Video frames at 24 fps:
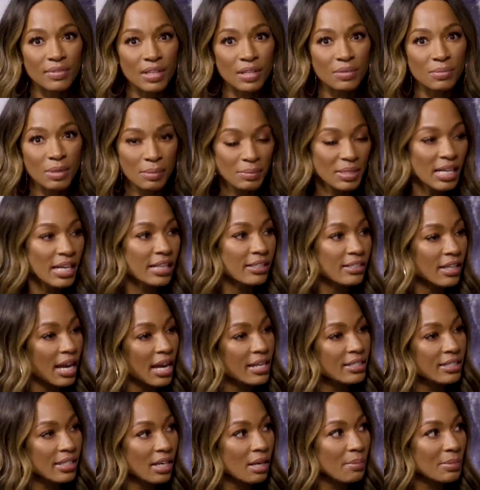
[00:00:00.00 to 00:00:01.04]
I'm done.
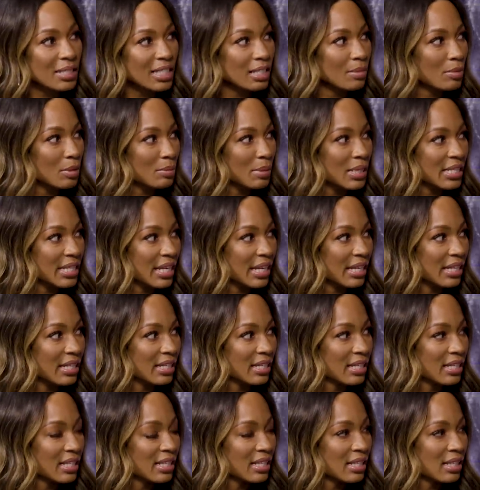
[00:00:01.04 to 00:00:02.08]
I said, I'm gonna tell him on Monday.
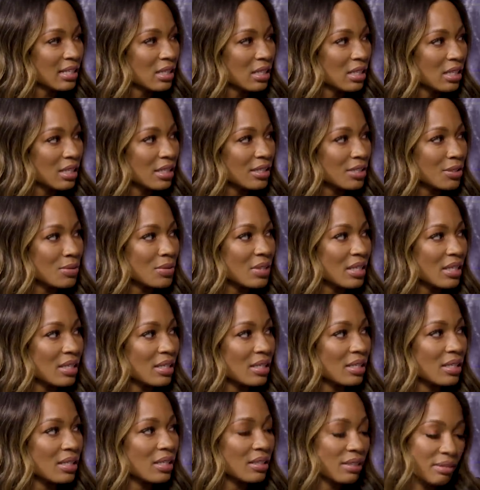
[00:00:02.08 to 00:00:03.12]
And she was
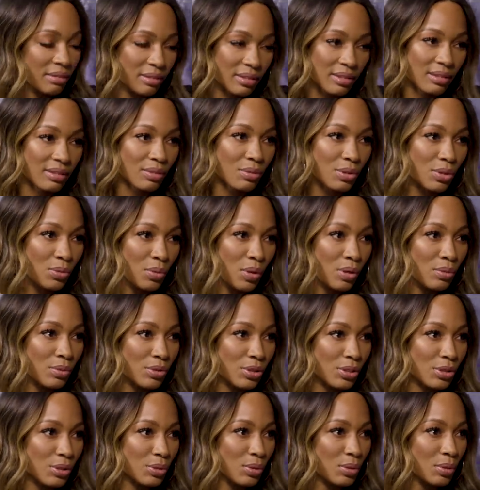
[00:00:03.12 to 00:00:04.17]
like, What's wrong
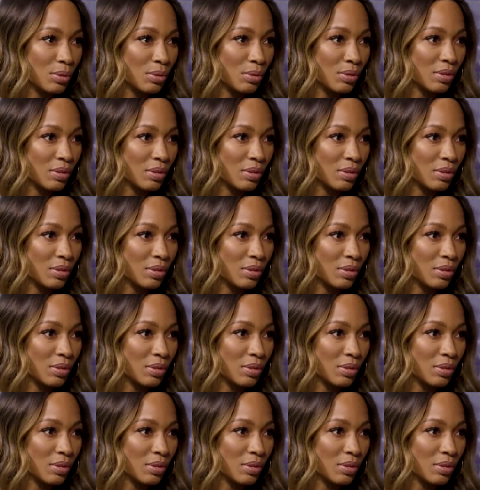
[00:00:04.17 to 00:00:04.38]
with you?